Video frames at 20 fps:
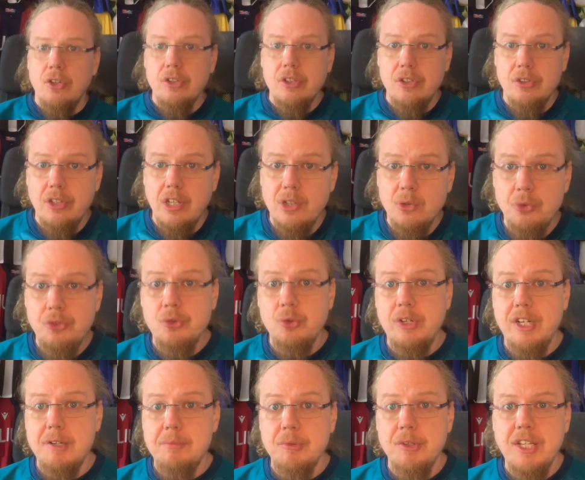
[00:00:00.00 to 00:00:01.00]
going to lose to
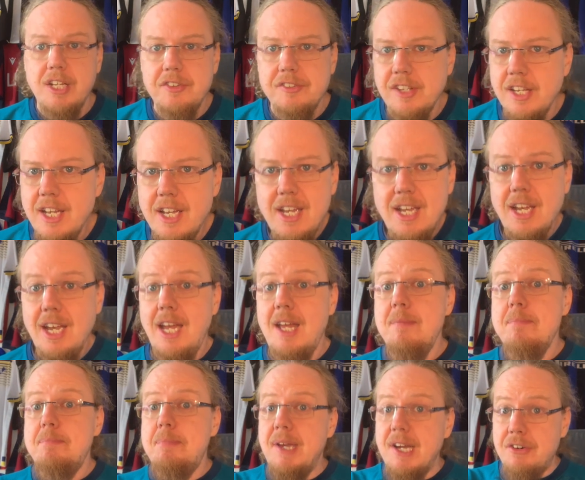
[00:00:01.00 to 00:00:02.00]
Cremonese
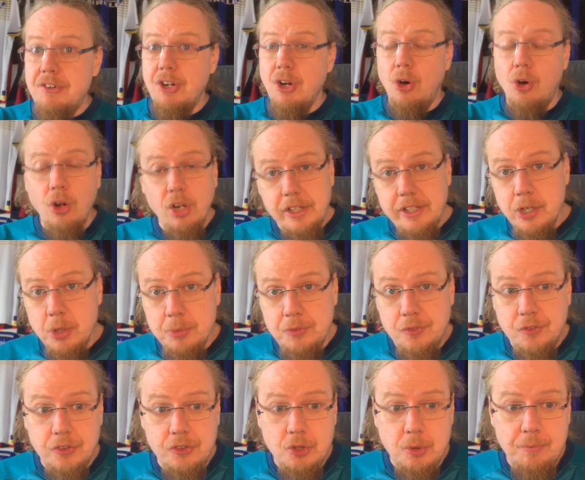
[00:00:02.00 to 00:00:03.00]
and bury all the
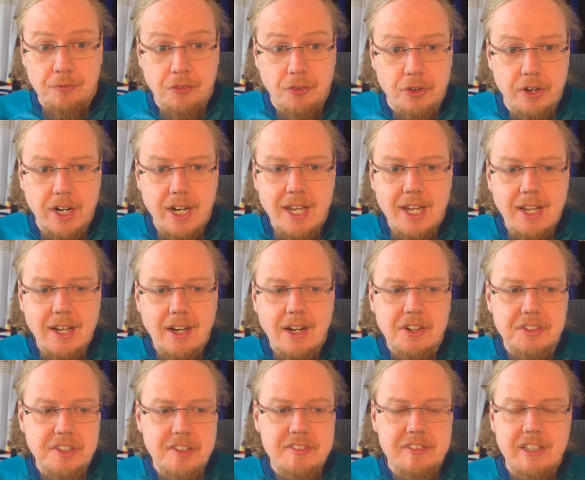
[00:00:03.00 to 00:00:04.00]
hopes for top four?
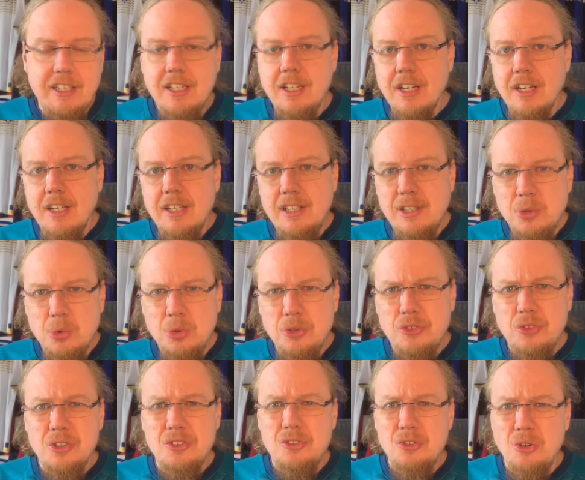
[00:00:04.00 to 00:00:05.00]
Honestly,
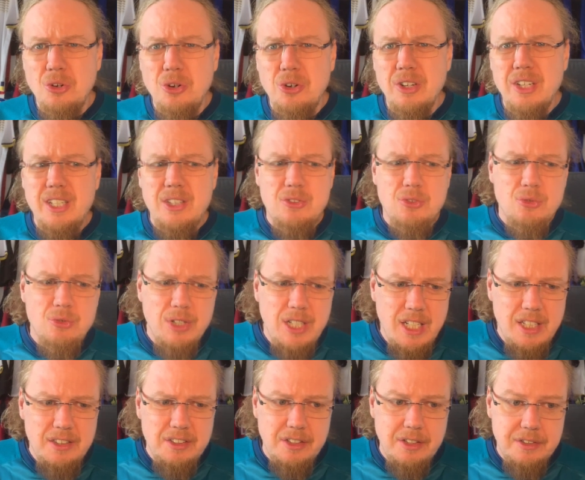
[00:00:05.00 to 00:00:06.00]
lose or draw, it
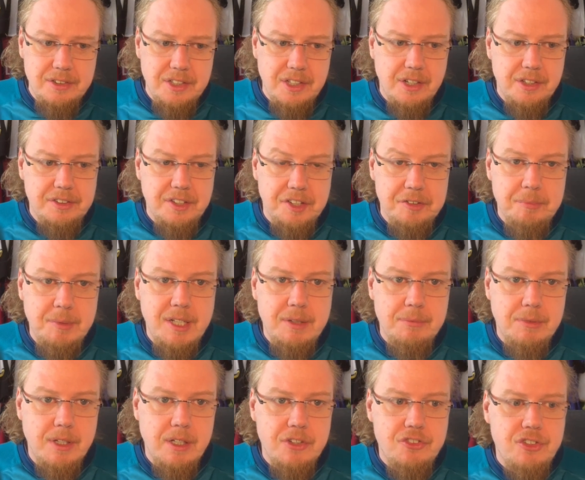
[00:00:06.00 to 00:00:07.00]
really does, does make
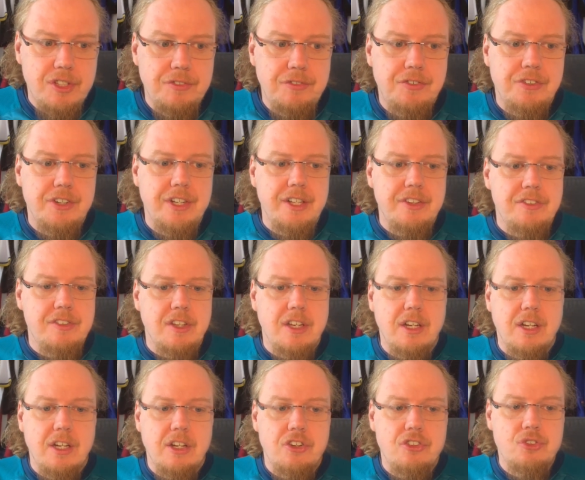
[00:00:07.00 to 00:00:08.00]
much difference.
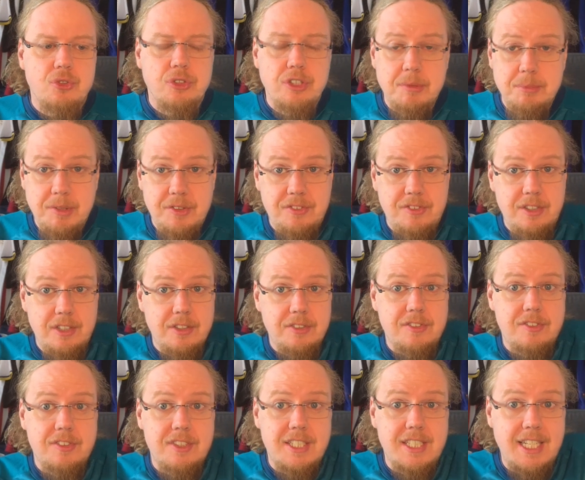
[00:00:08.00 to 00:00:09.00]
Uh, Junior
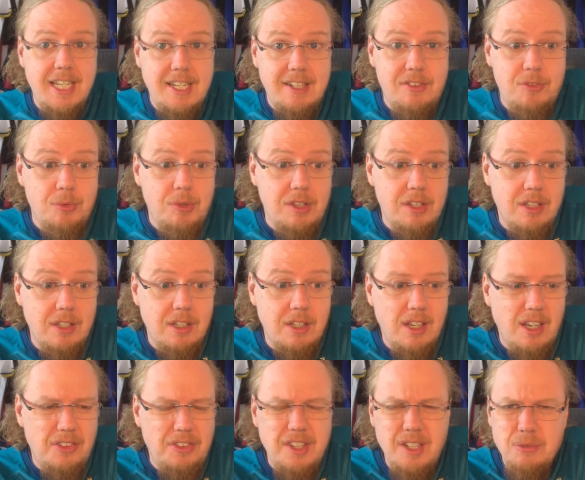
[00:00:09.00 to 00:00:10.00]
Messias gets with
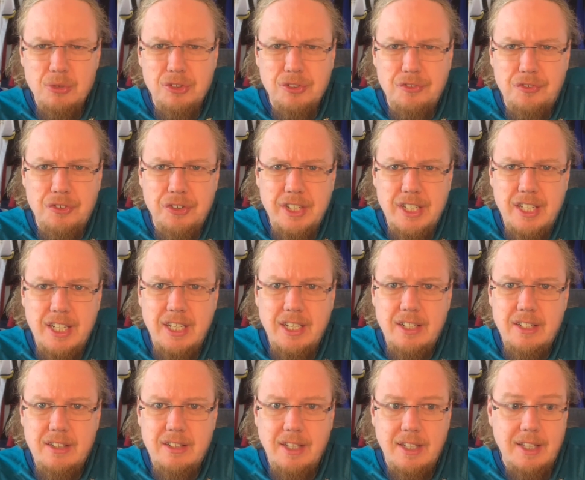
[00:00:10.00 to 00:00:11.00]
a, I think it was a free
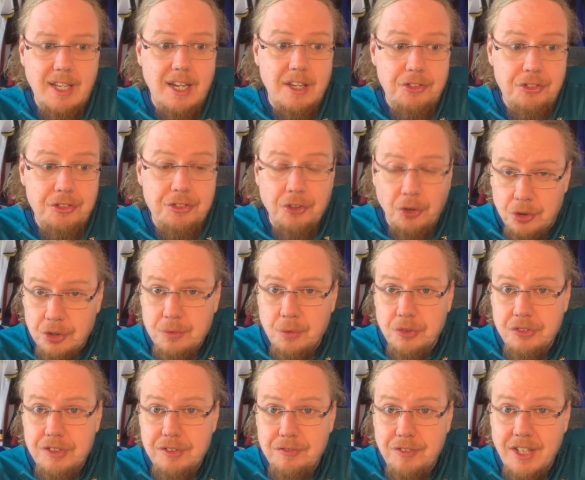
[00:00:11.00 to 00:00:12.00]
kick that I thought
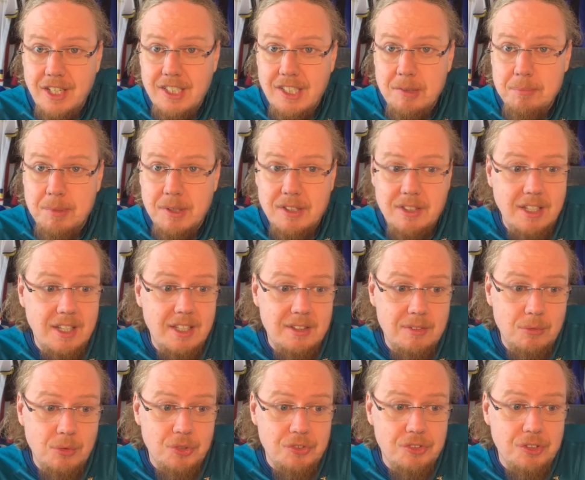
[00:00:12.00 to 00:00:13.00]
was deflected, but then
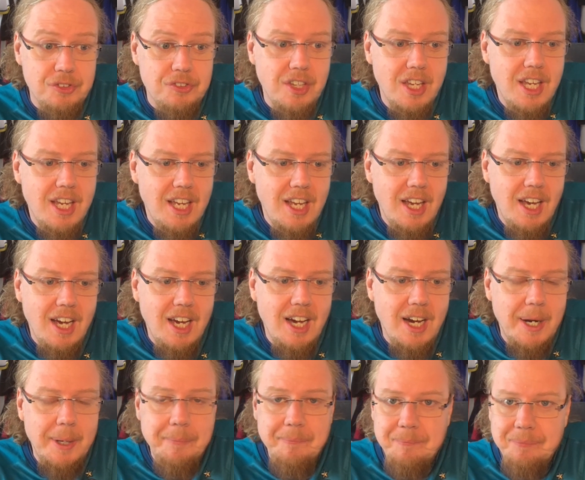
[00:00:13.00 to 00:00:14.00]
it was not.
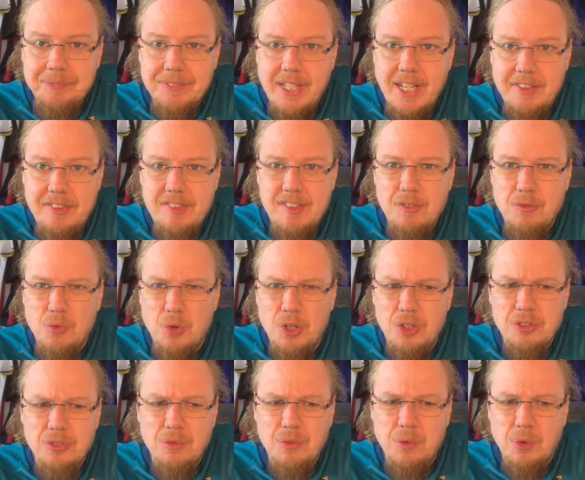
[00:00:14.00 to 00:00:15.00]
Um, gets the
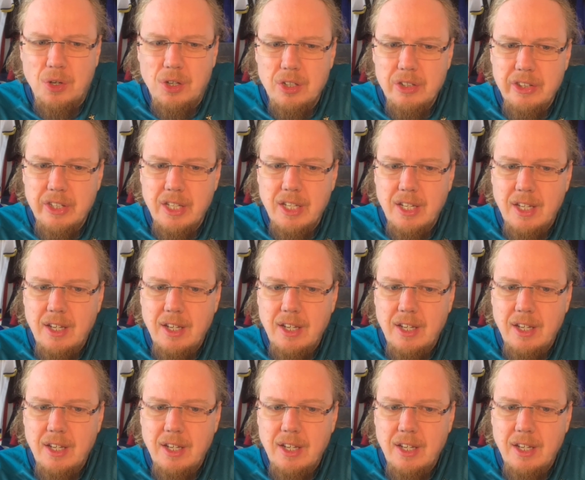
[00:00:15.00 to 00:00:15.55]
1-1